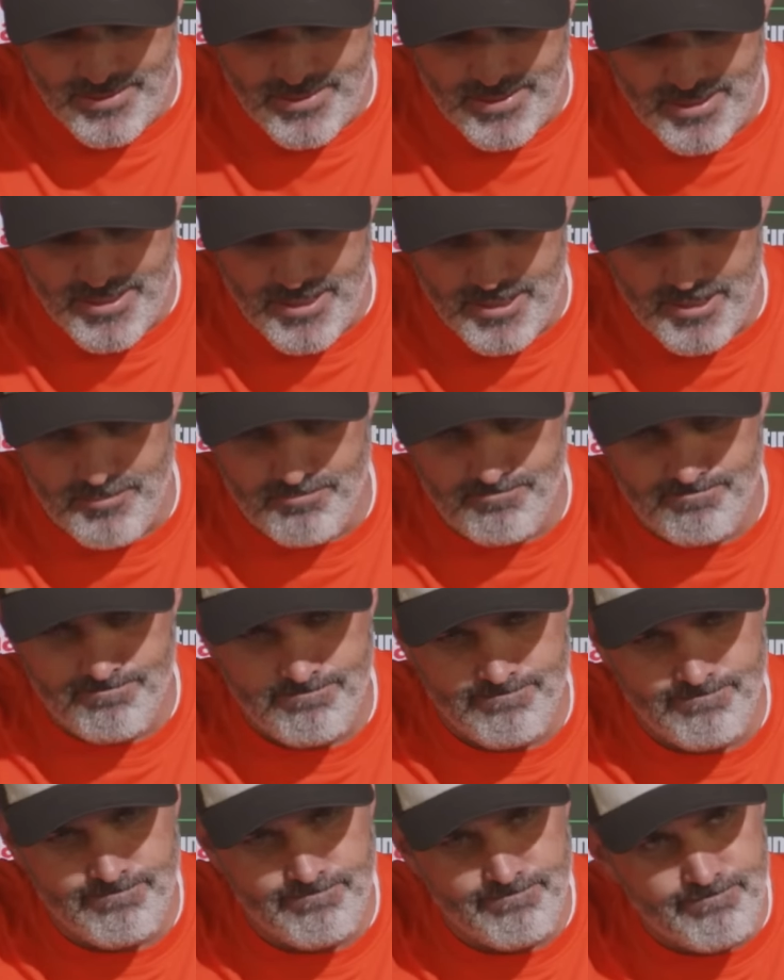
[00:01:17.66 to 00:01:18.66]

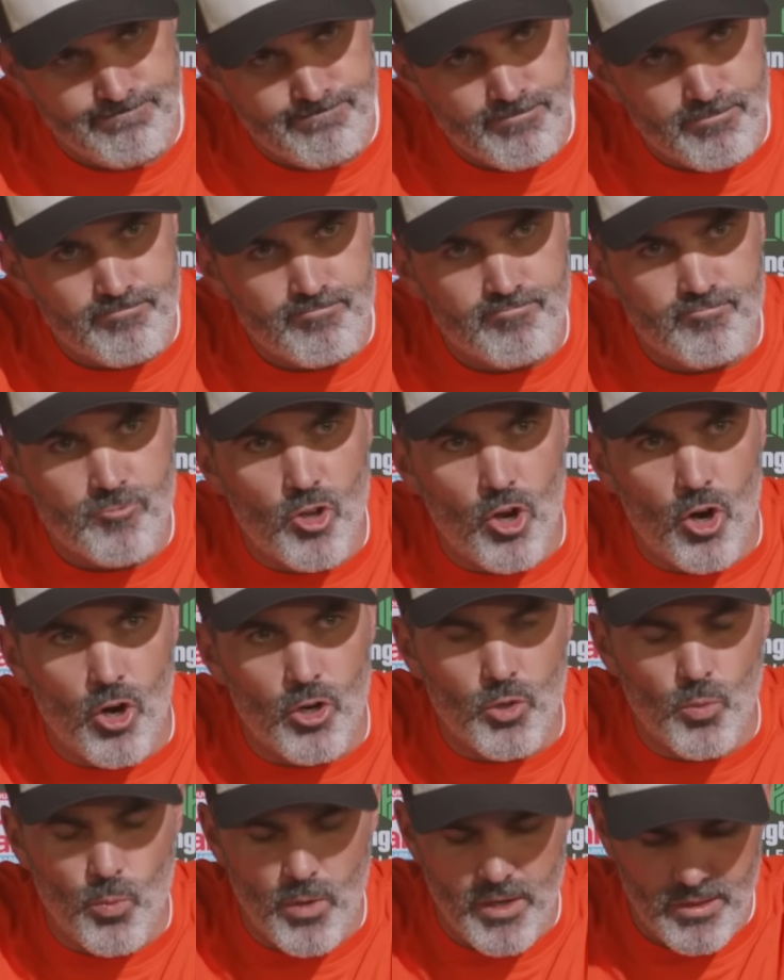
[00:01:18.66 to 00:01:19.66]

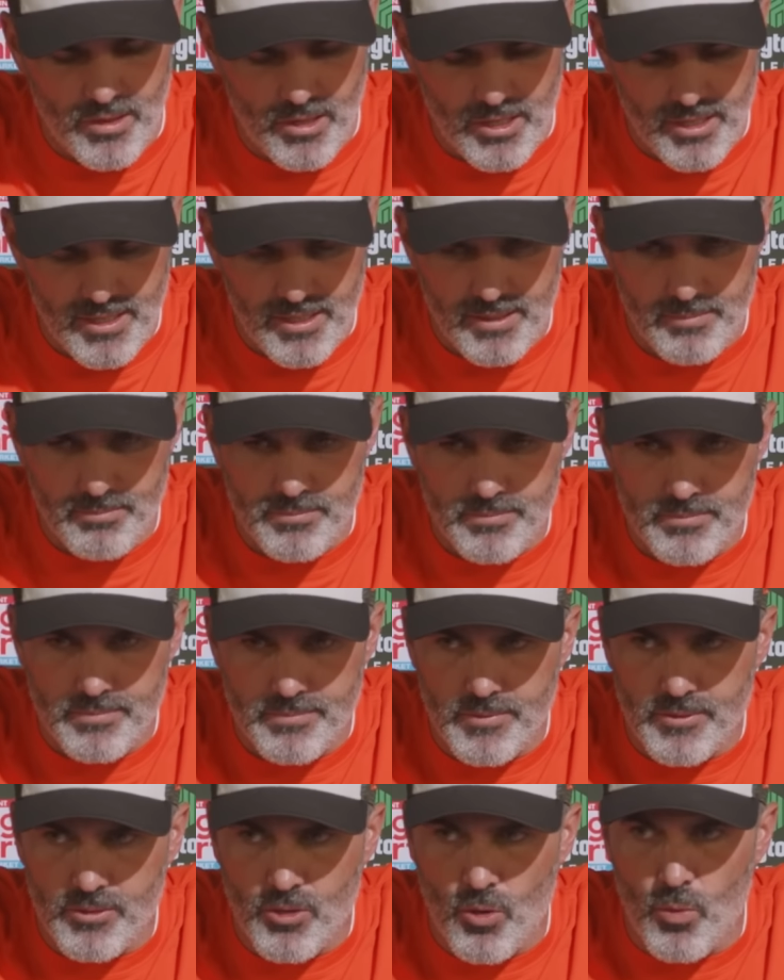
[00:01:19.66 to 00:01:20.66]
hard to win the league.
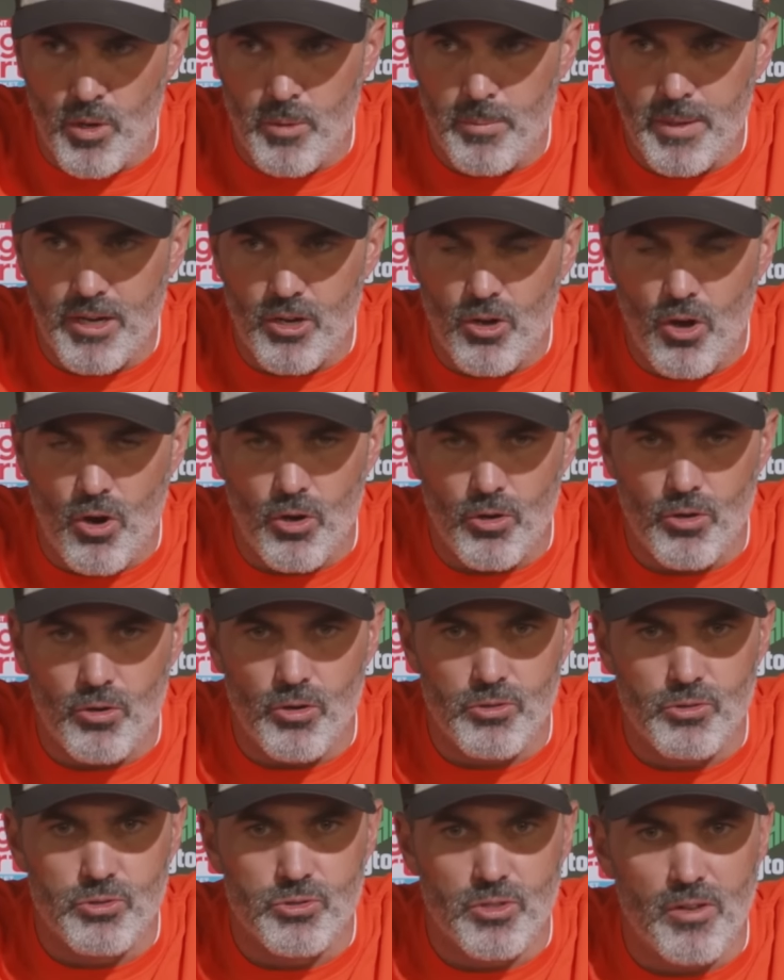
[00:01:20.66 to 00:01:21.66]
Don't want to make it harder
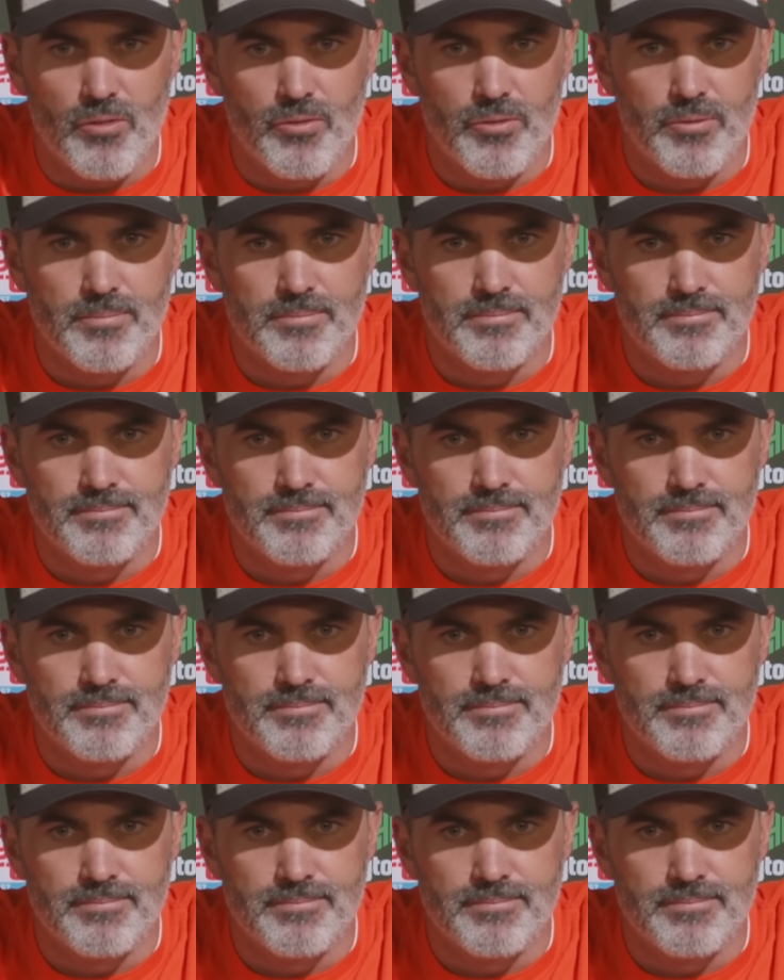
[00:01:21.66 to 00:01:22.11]
on yourself.